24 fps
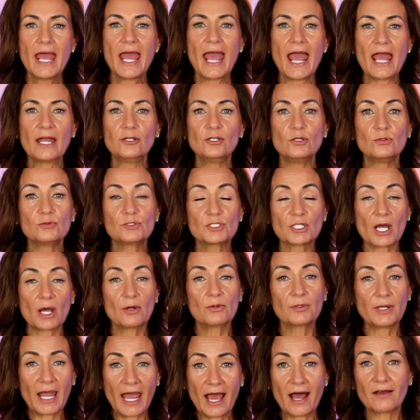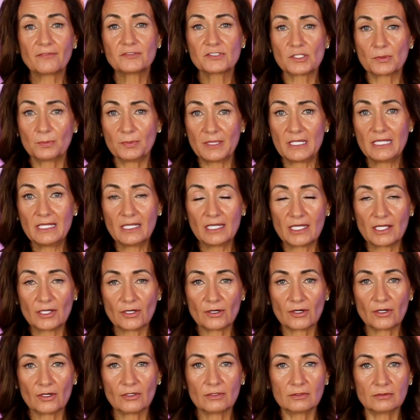and you don't have to be
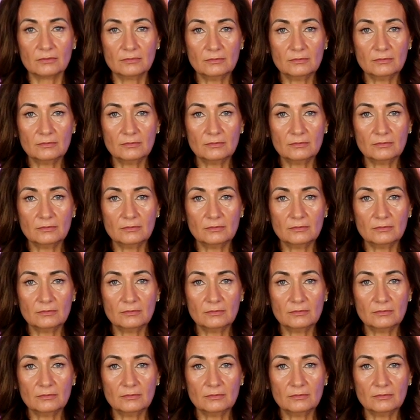here